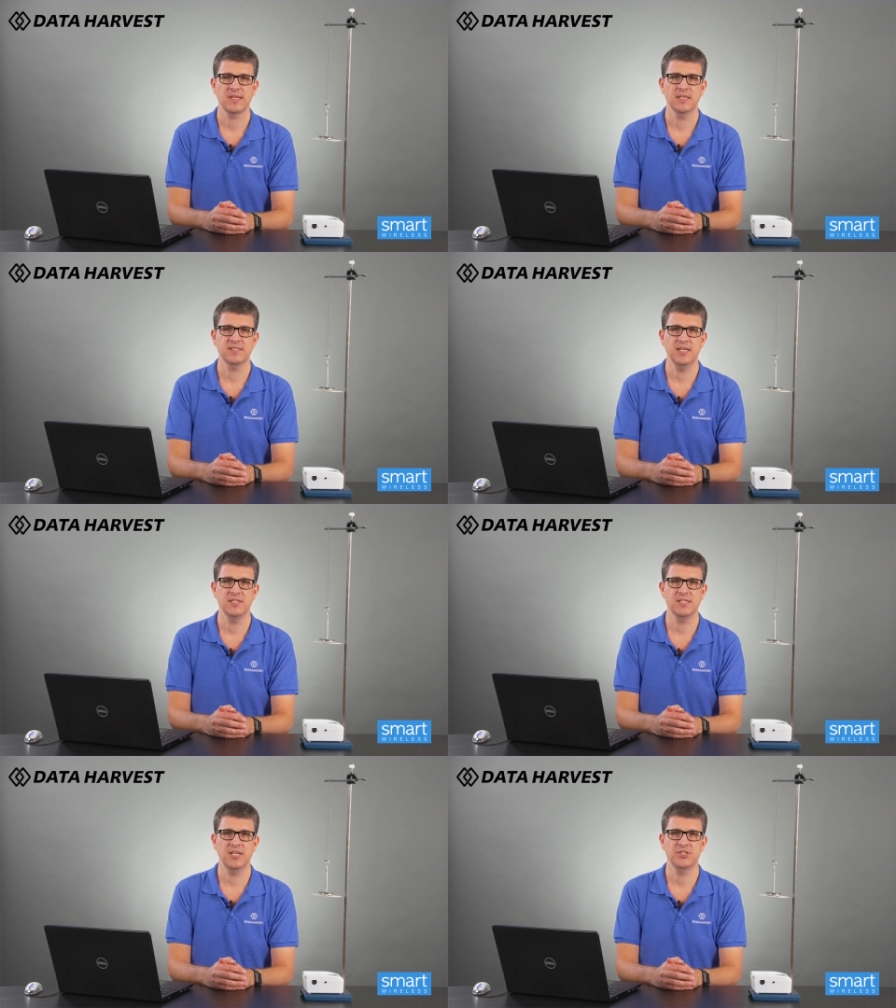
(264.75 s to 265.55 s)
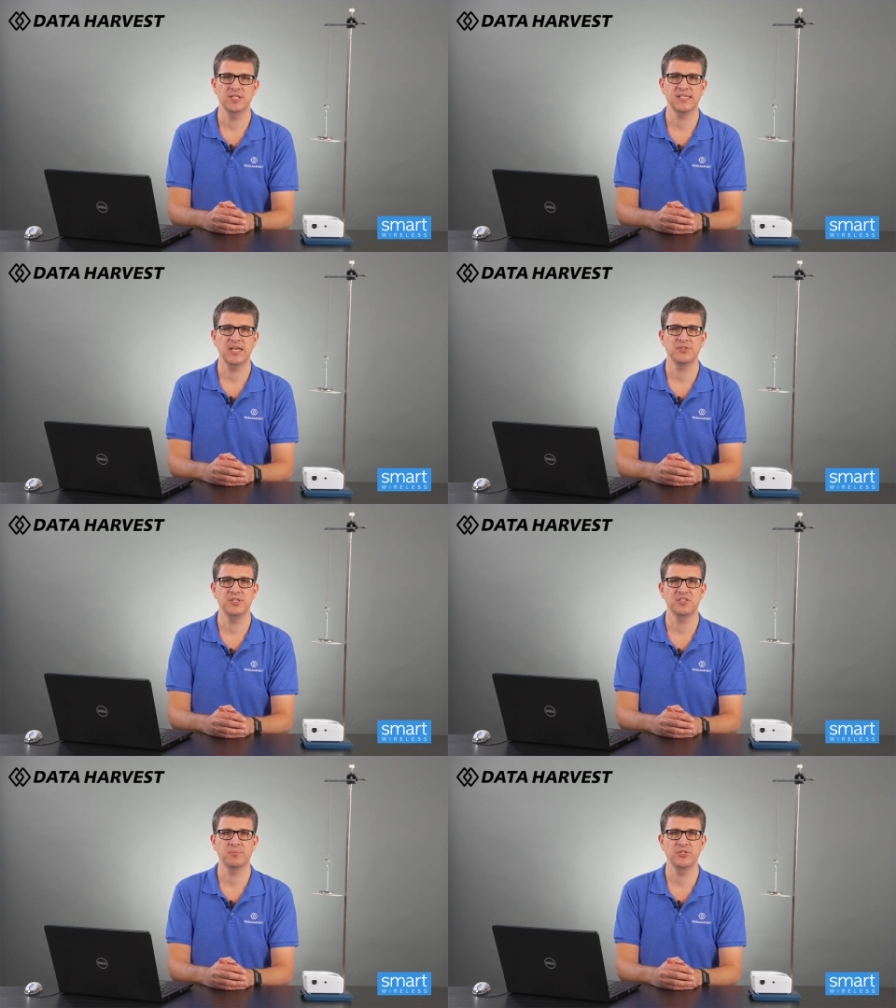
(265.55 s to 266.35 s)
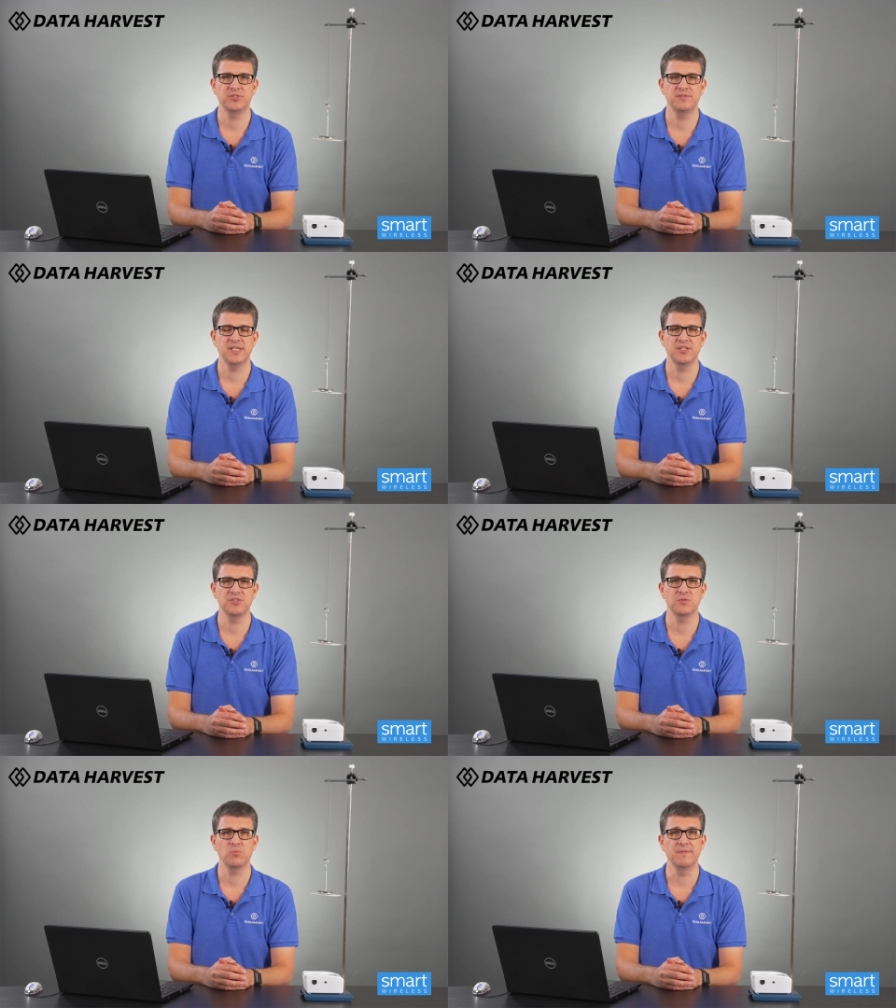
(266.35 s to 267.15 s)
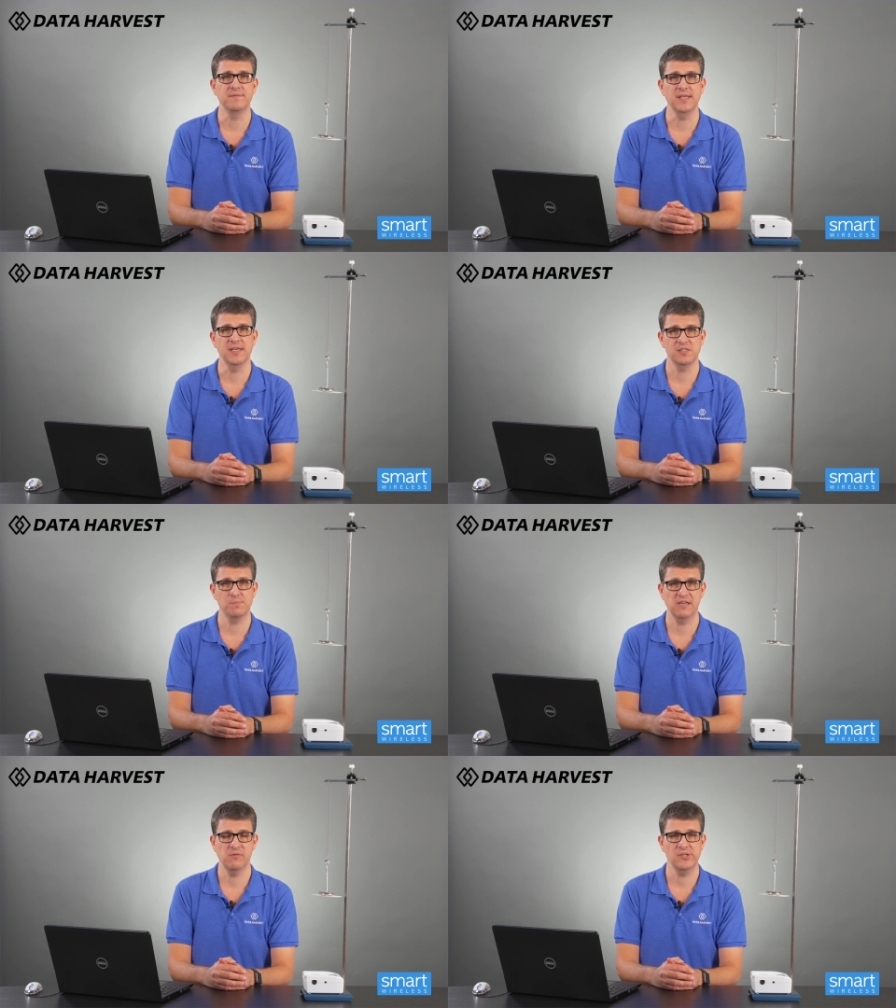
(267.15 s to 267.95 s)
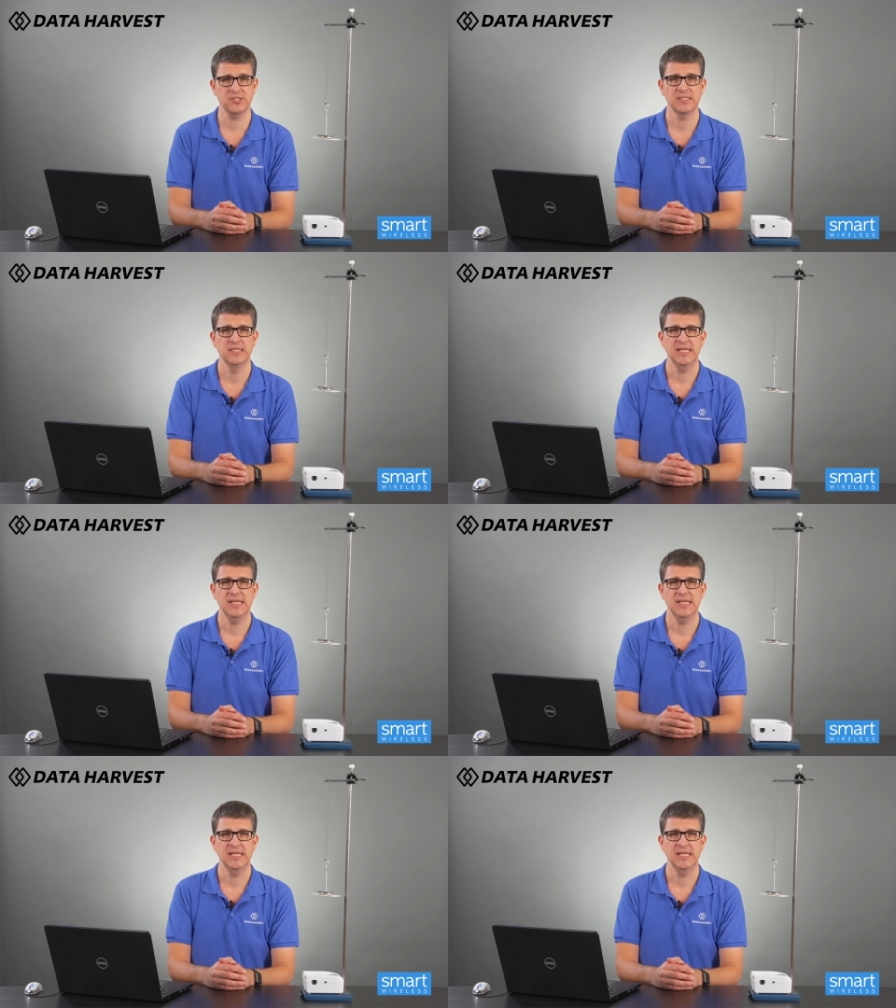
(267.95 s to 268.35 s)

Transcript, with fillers: The second section is how to use the Bluetooth sensors with the experiments,